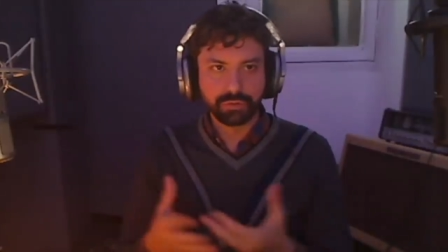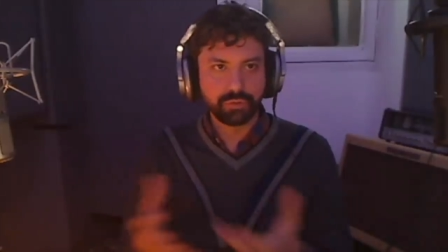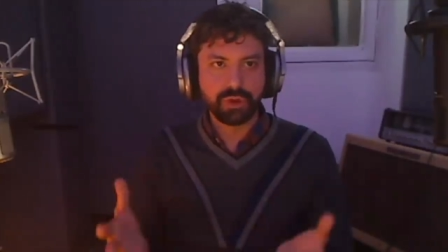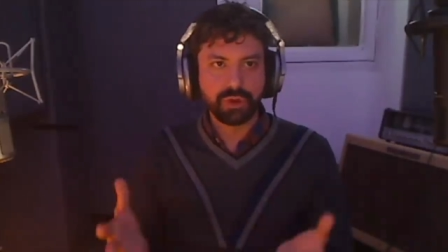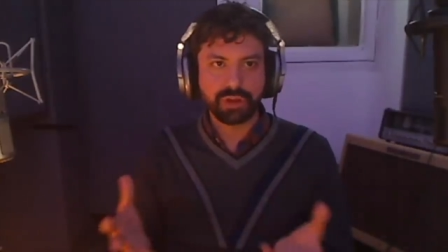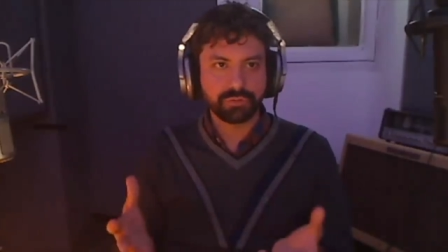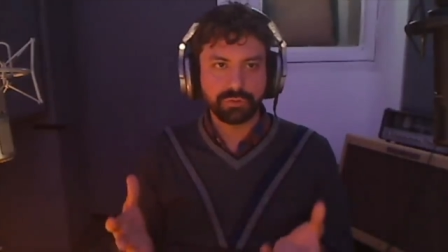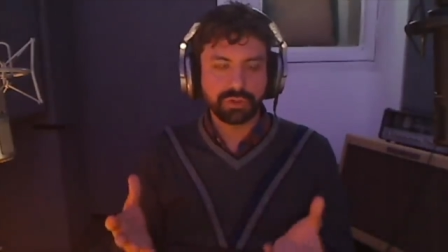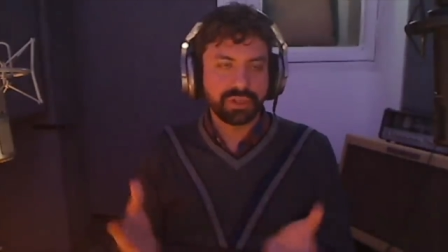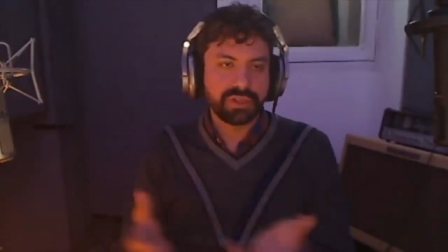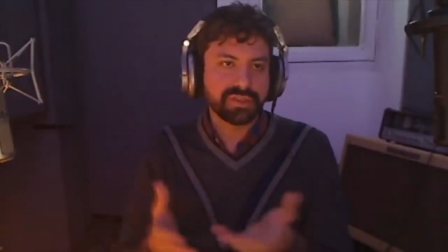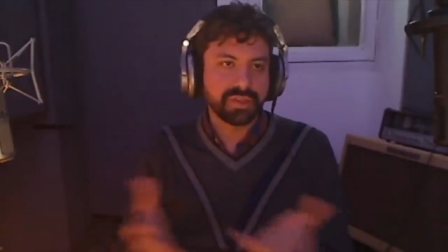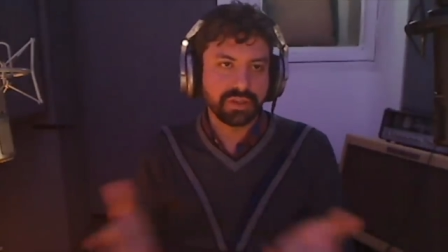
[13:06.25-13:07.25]
You do not re
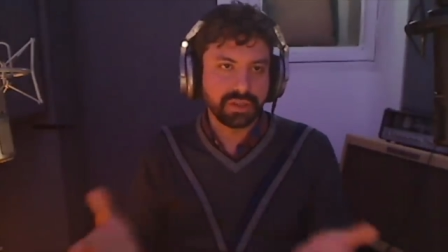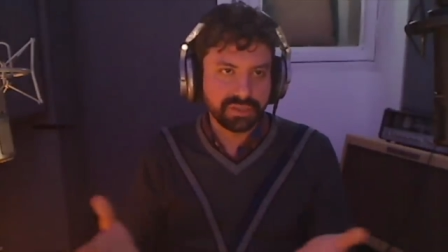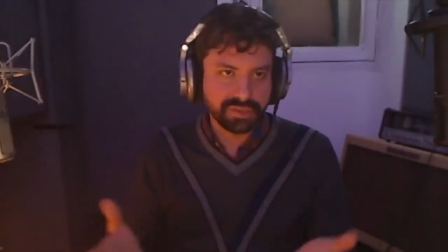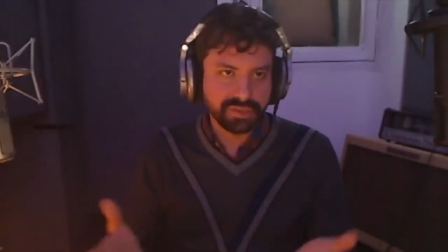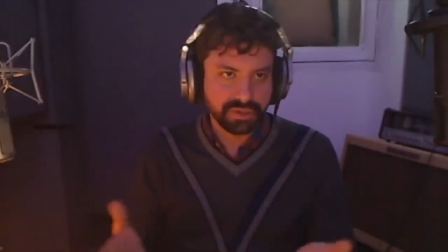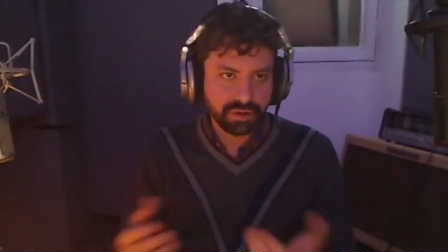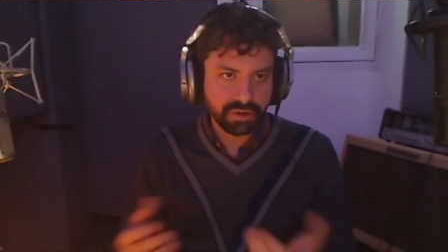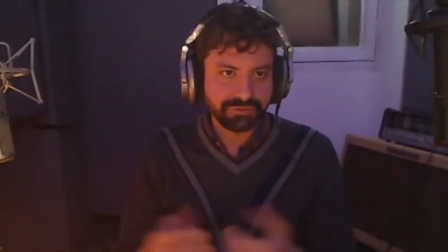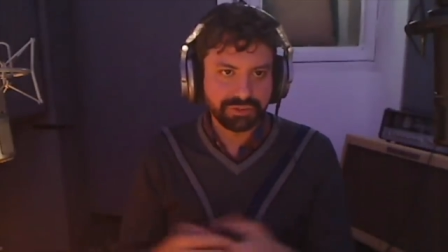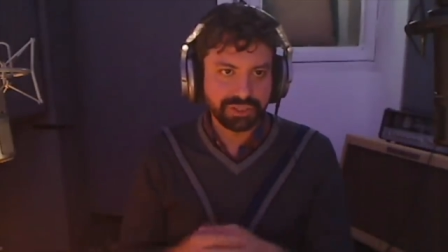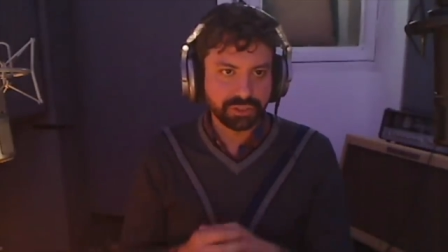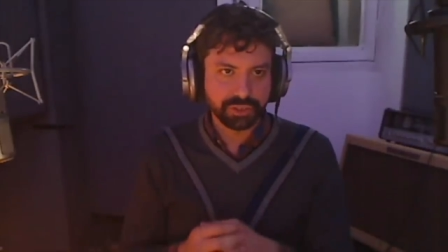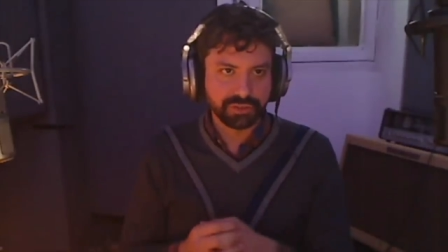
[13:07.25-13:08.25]
it's a it's a
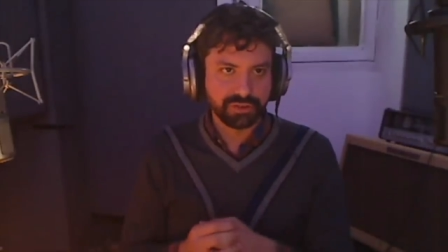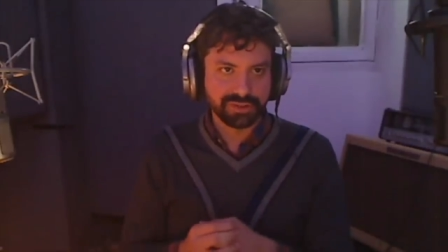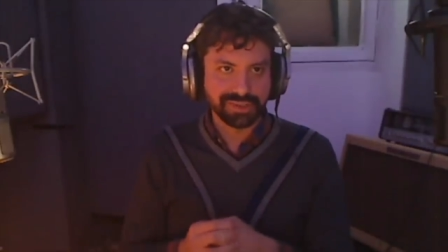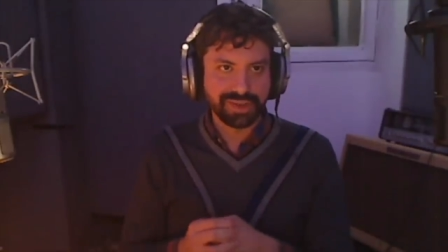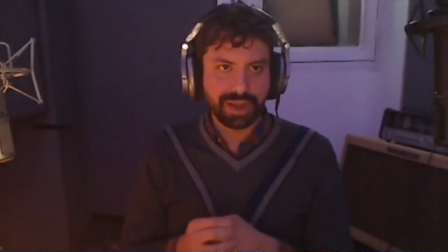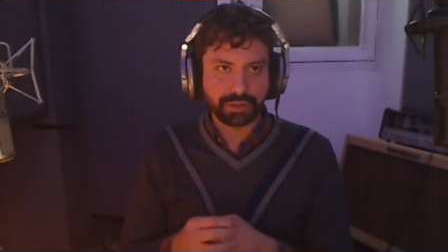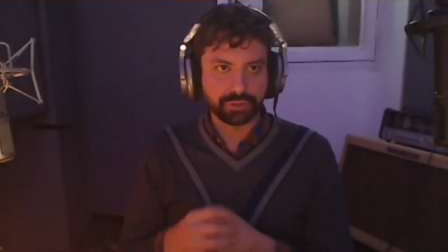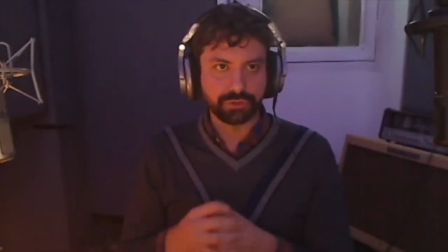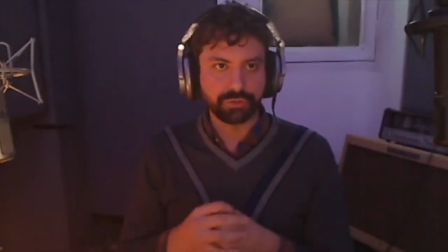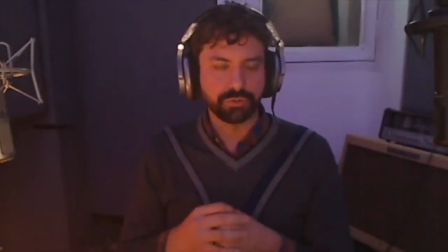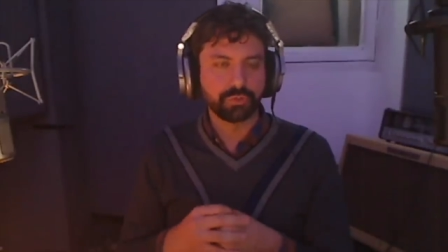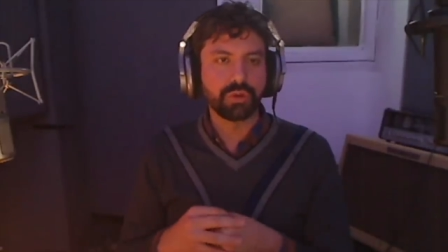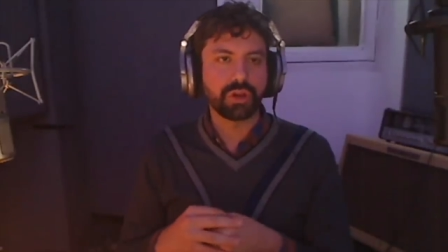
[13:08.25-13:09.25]
confidential transaction.
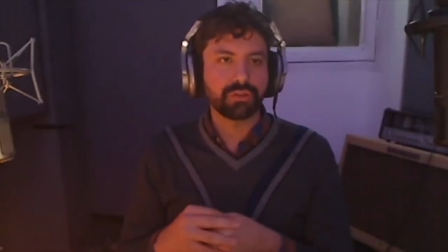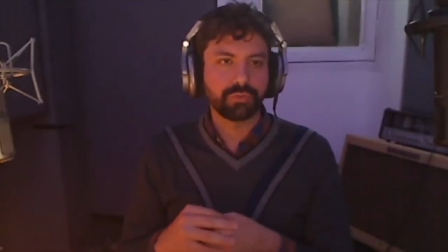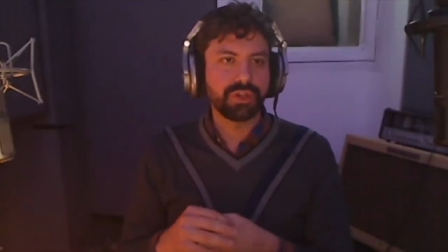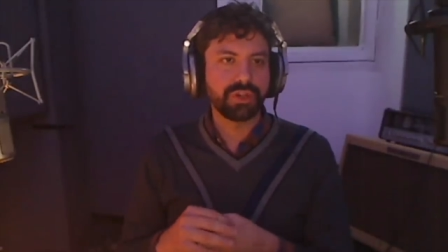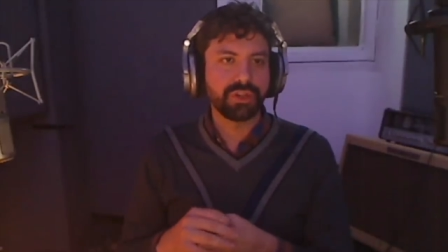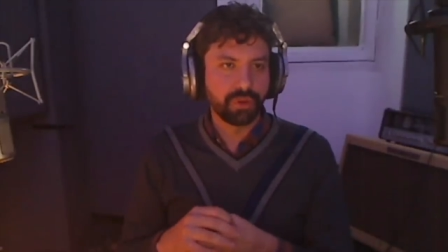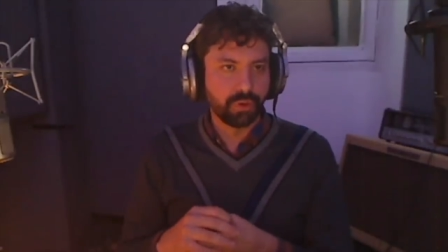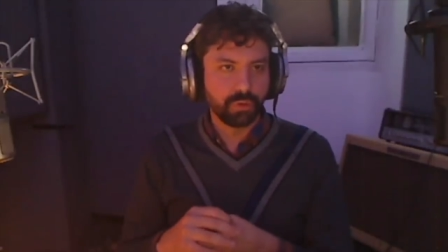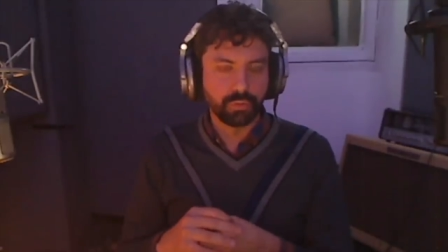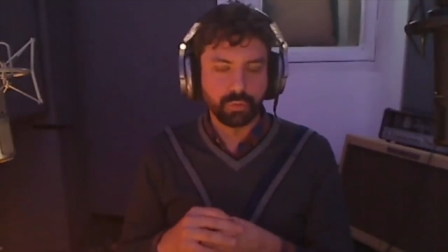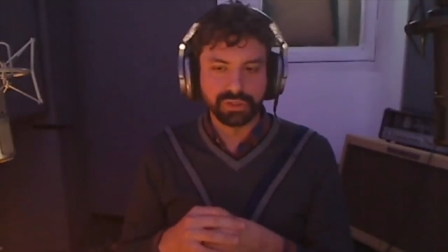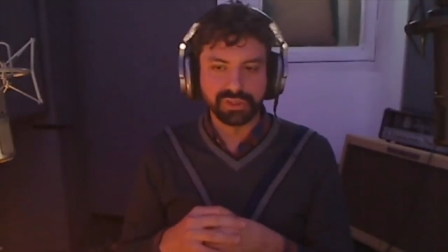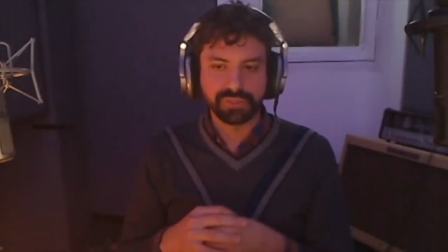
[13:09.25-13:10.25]
You do not really know
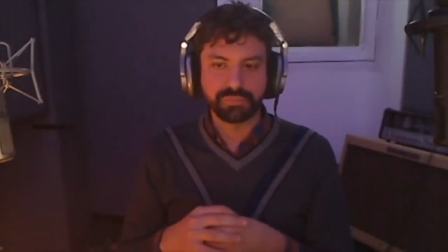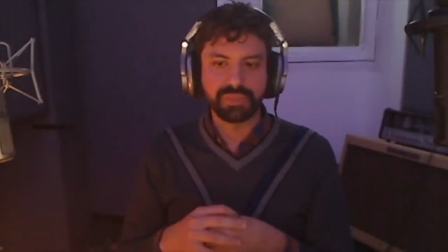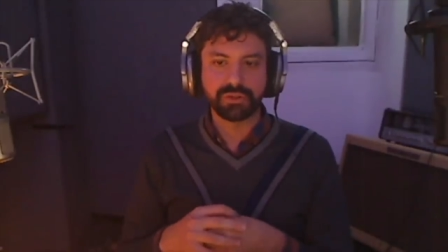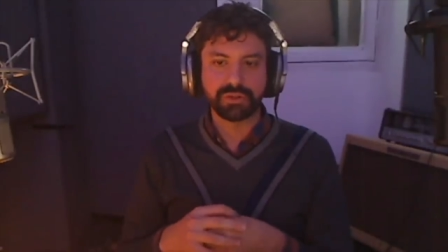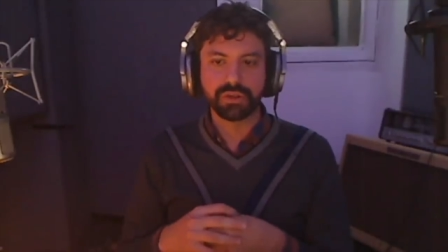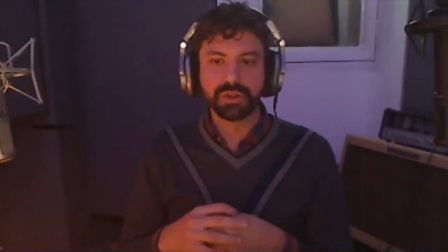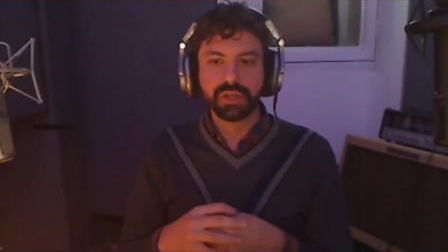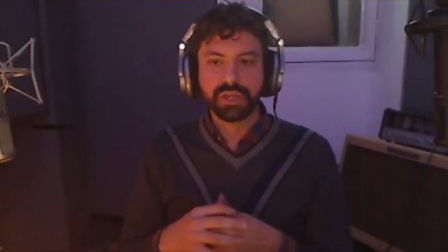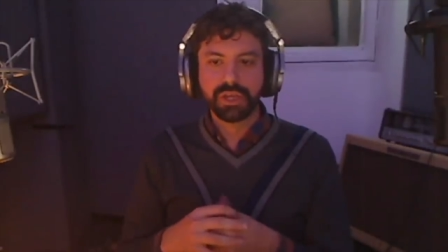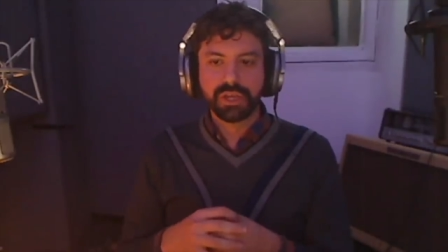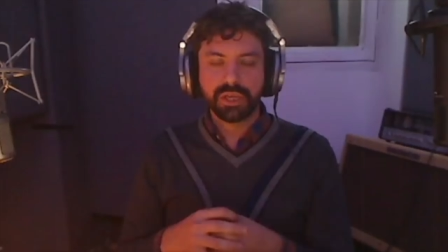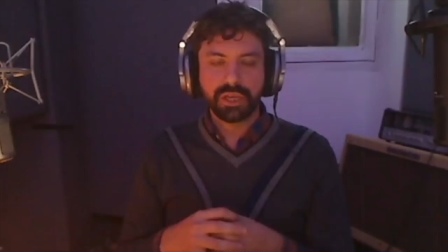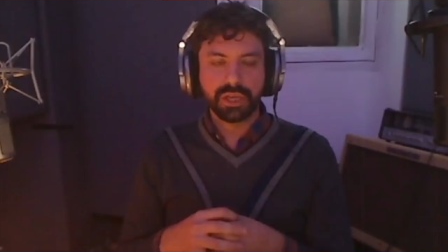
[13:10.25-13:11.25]
what has been
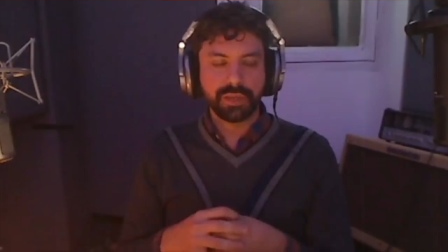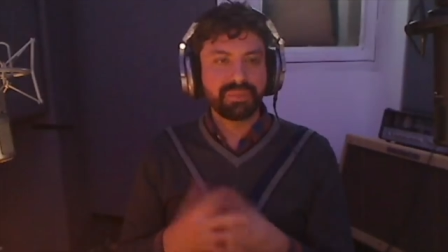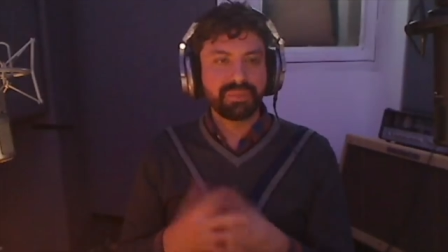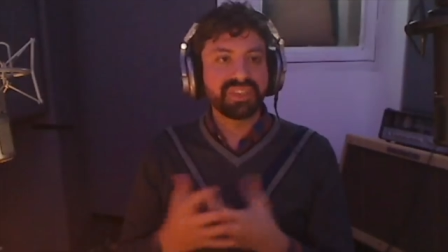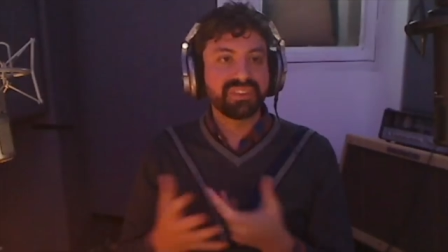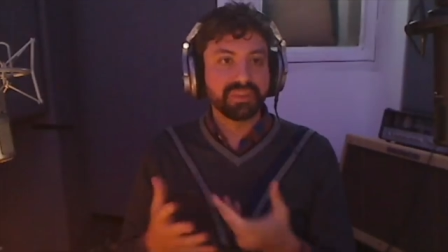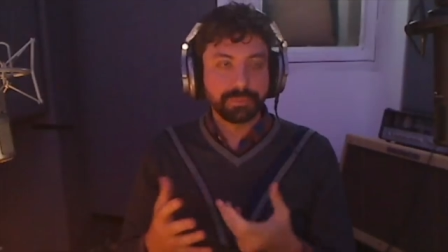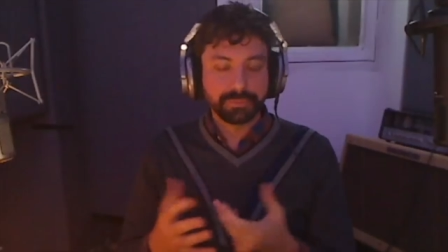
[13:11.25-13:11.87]
uh, bidden,